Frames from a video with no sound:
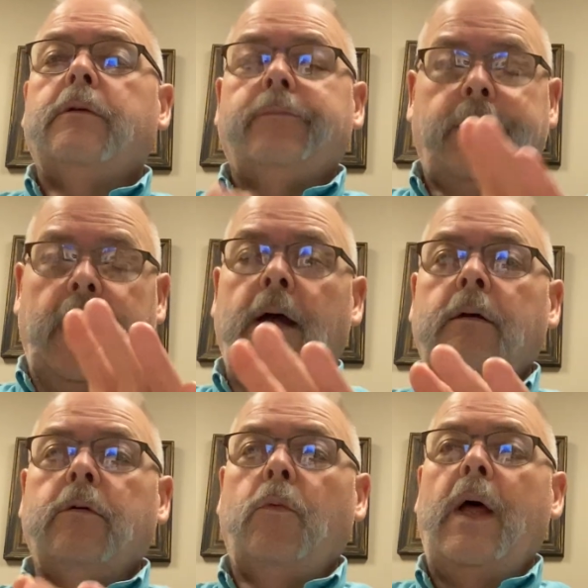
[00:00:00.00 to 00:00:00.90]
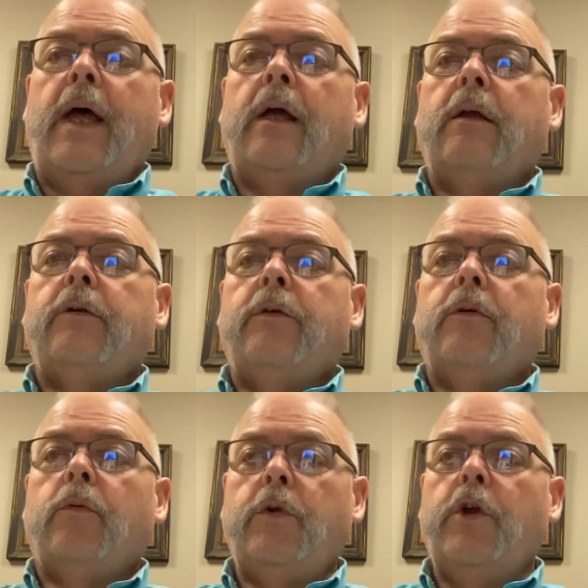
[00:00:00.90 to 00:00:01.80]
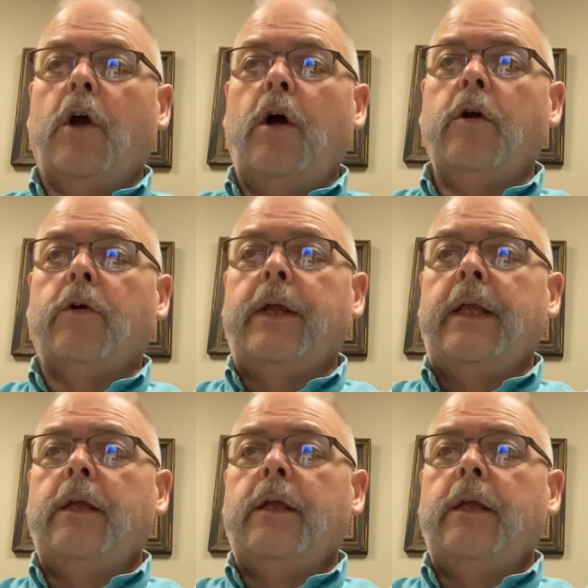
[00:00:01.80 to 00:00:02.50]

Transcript: Yeah. Why? When you're hungry,